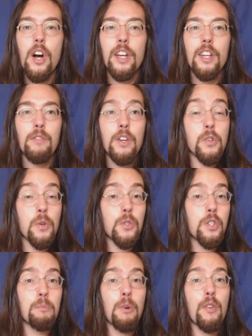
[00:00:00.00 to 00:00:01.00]
young
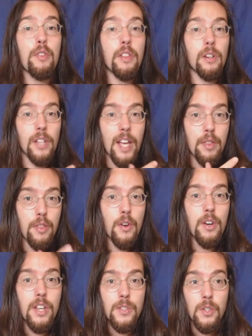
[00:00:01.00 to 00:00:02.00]
individuals, they're both in their late
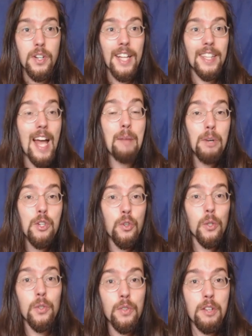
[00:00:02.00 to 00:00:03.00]
30s. They're not that
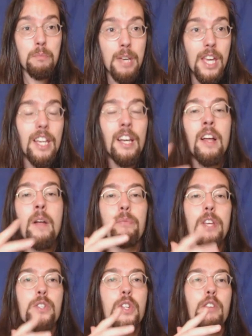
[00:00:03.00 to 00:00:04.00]
much older than me.
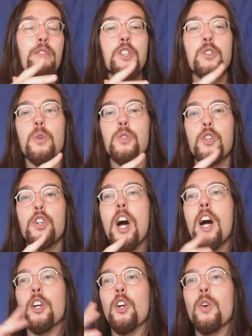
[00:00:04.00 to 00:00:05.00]
These individuals are
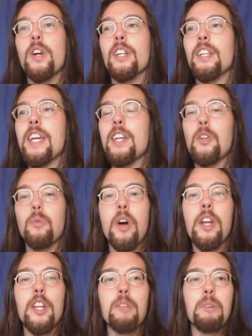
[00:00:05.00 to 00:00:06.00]
not currently in the
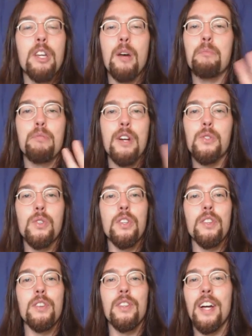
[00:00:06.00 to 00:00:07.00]
running to become
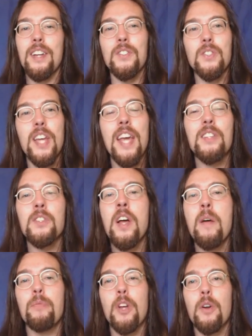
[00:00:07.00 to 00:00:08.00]
president of the United States.
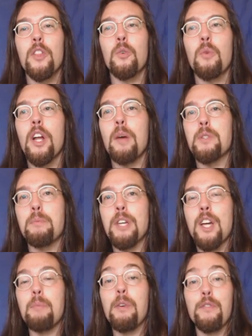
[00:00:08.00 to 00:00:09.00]
They're in the run-up to
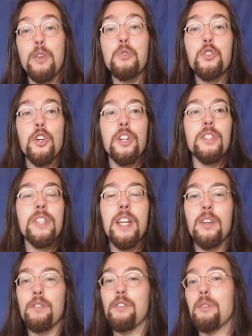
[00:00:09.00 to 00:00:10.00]
become a future
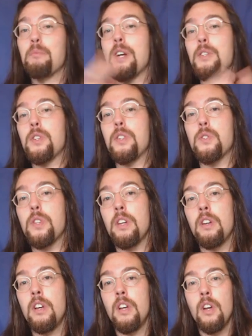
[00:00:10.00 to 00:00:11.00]
contender for the
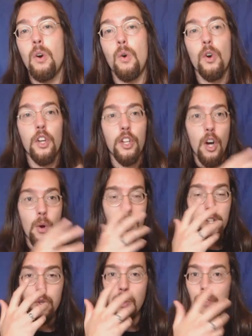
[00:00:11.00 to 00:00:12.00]
presidency, or to go
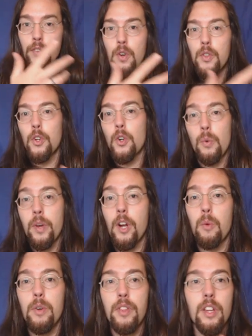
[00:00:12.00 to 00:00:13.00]
into a further
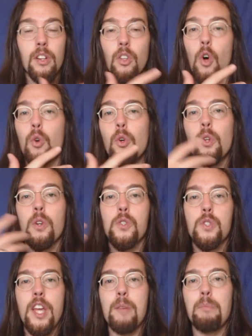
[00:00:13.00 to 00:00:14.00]
career within local or
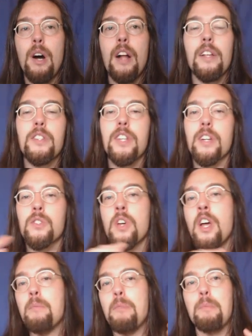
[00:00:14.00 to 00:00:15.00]
state
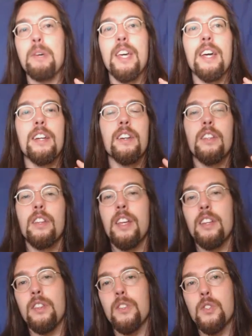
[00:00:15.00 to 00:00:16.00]
politics, maybe get into
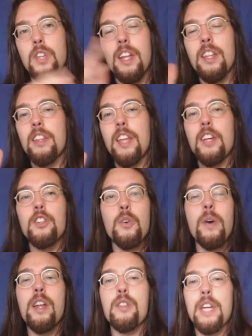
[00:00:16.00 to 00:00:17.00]
the Senate. They can
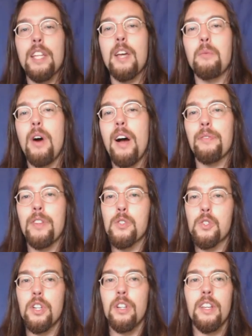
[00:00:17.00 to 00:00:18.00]
do anything they want. They're
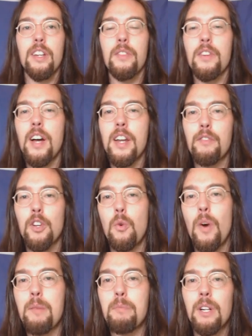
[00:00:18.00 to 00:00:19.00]
still, they're not even
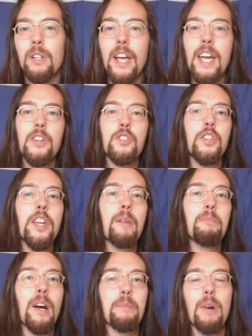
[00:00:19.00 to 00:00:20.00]
quite middle-aged
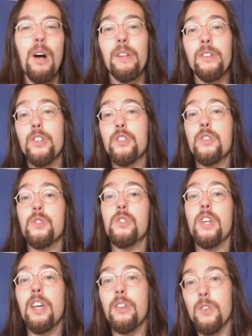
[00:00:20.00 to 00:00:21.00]
yet by politician
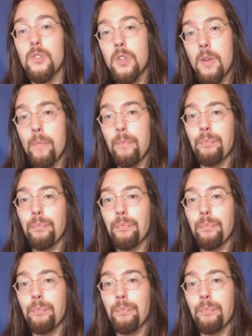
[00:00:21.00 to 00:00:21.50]
standards.